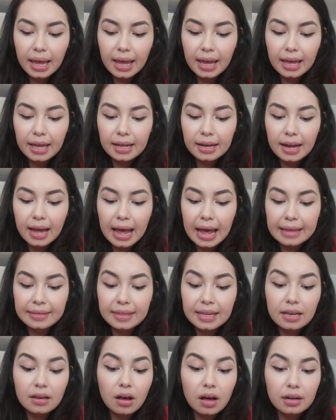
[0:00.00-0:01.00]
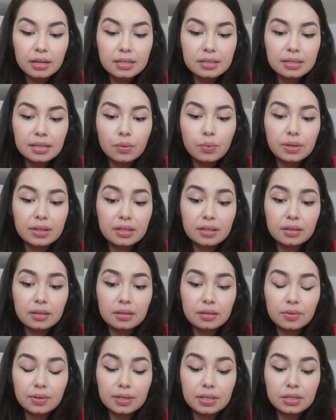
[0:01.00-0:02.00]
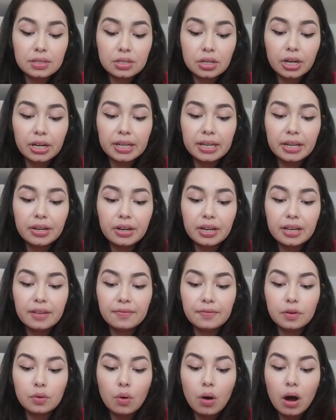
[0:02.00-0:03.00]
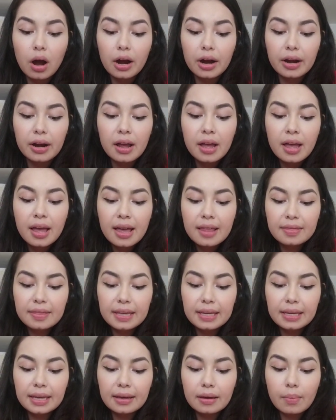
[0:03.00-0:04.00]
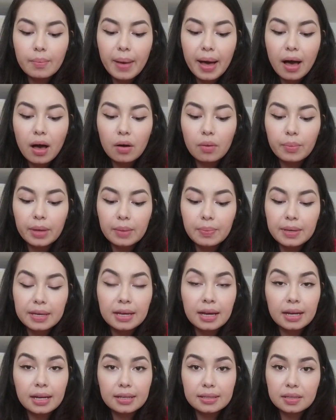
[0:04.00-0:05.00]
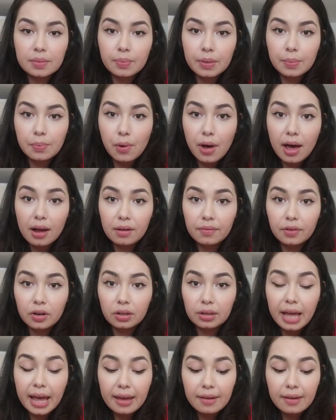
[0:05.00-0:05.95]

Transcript: And I think honestly with the star here, if you are thinking about maybe cutting some people out of your